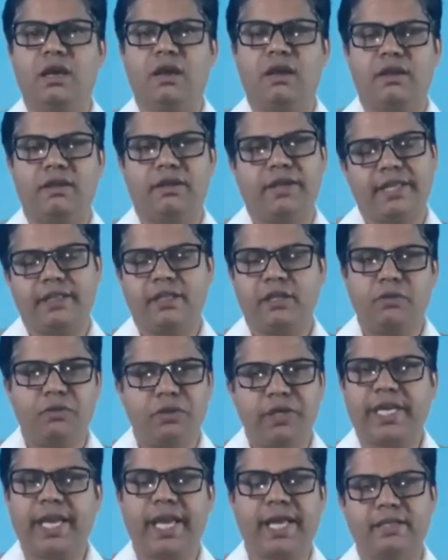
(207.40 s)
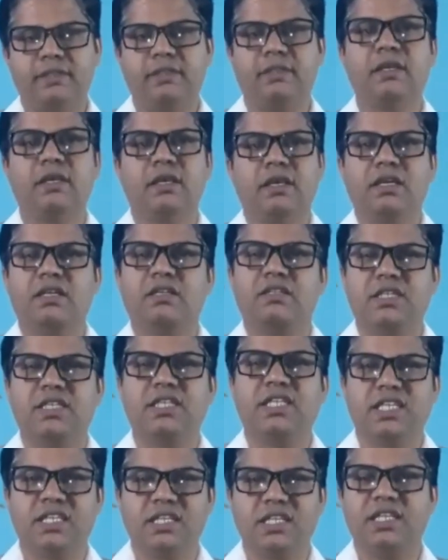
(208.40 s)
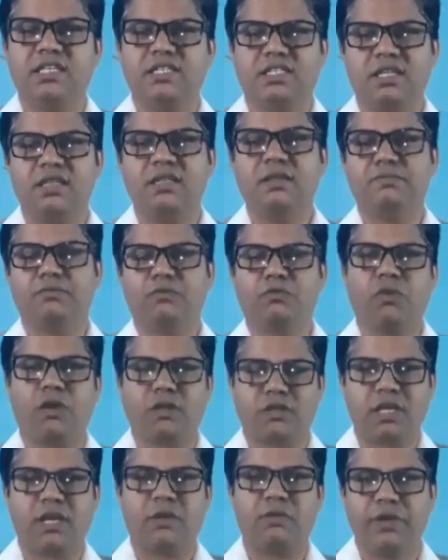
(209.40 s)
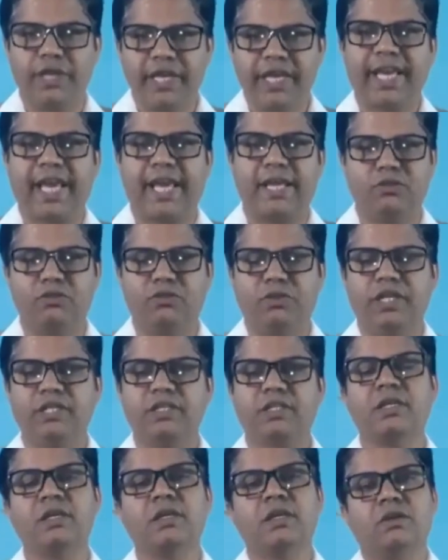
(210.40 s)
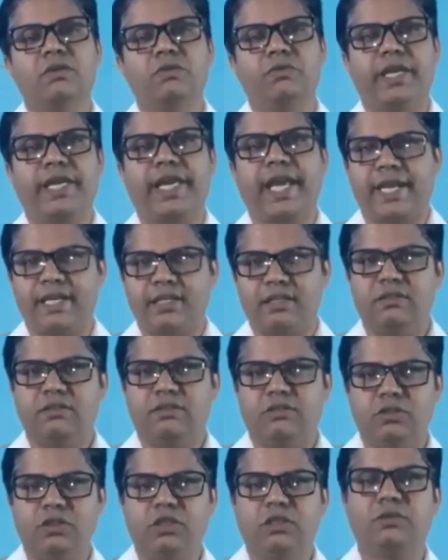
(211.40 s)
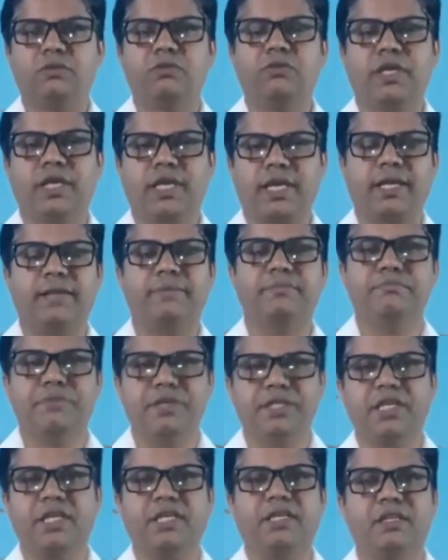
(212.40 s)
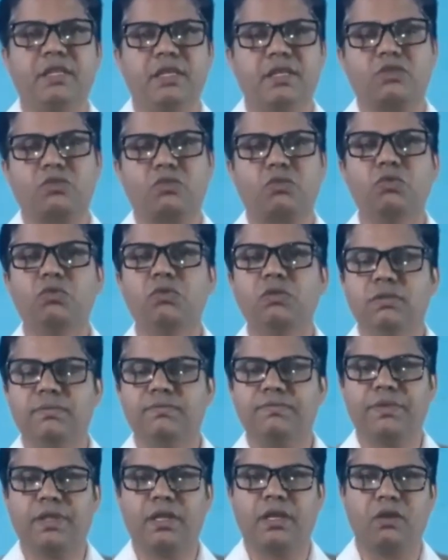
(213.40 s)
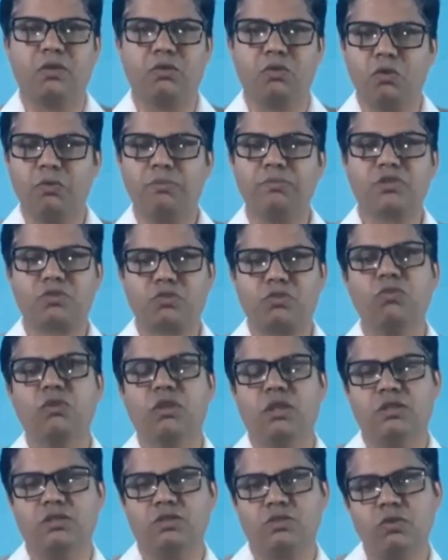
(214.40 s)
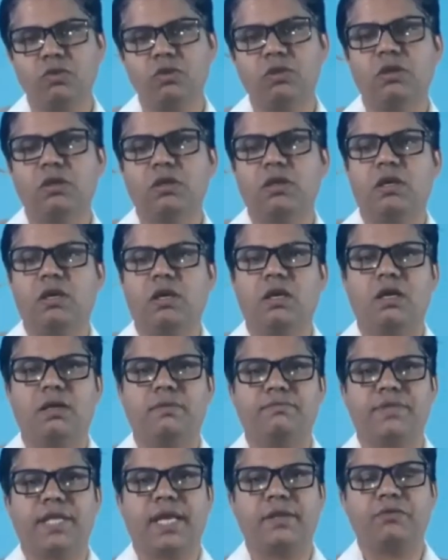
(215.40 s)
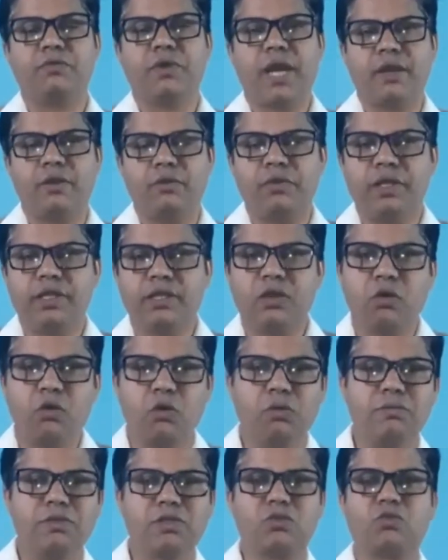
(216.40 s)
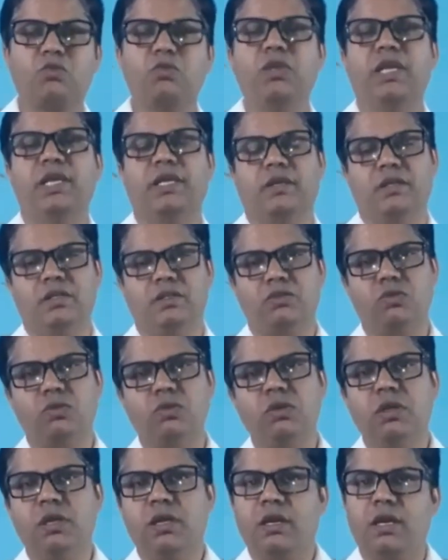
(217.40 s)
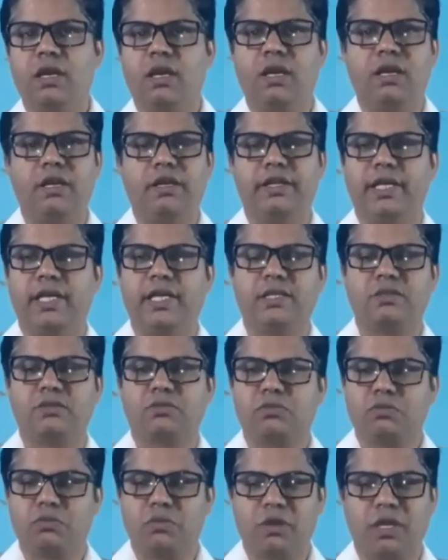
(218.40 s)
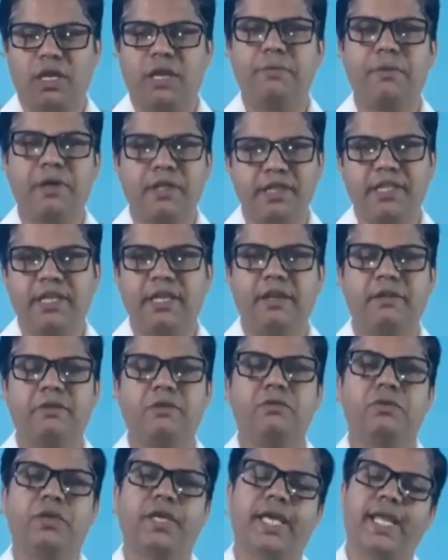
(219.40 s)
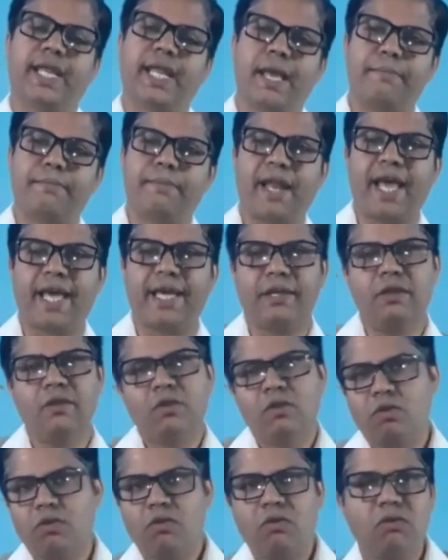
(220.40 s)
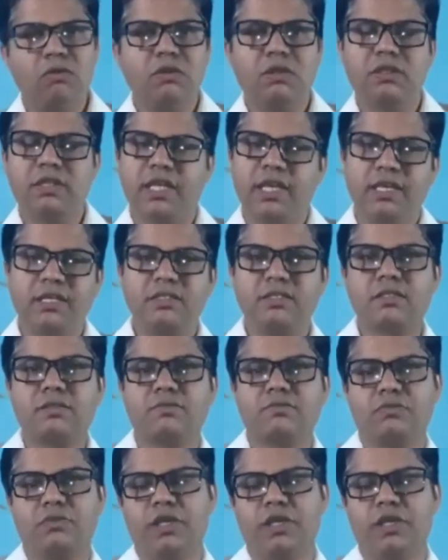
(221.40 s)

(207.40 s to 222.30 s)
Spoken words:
Rather, we can did it little, what we can do it. We can do it. We can visit the school, homeschool also. Then we are doing the homeschooling also. It is even there we can apply all the things.